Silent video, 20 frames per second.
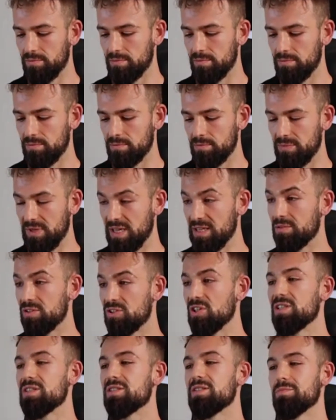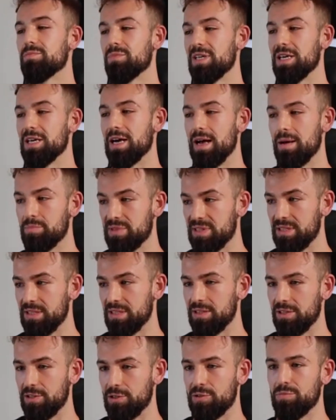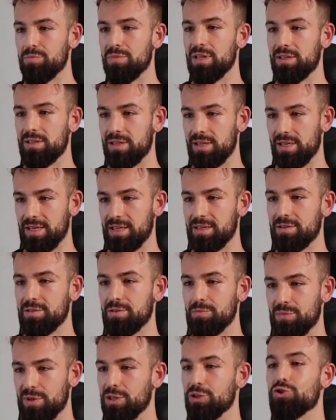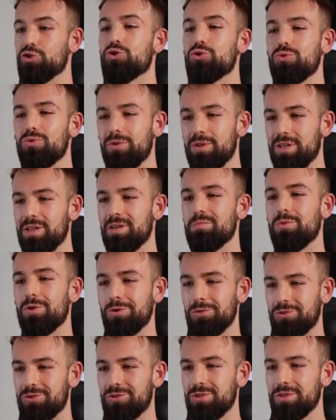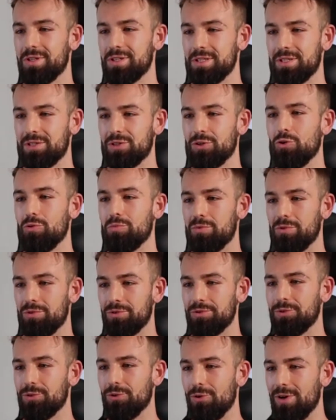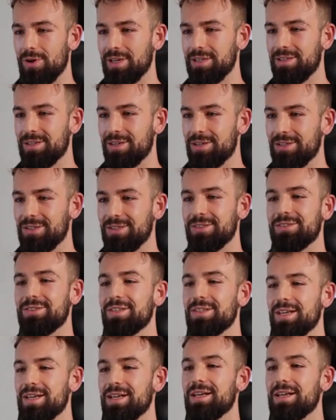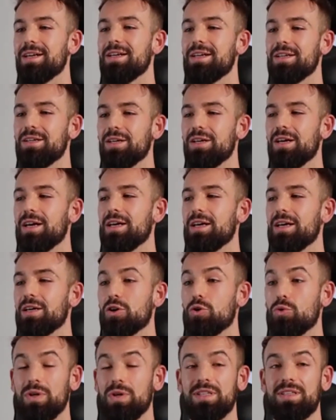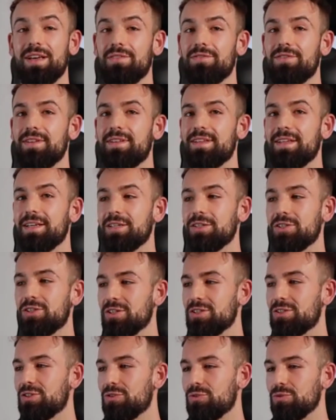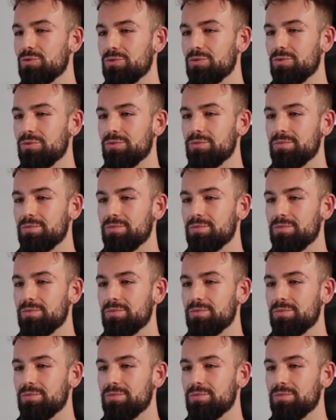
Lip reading: not just being abstinent, but like being truly emotionally sober. You know, I didn't quit everything just to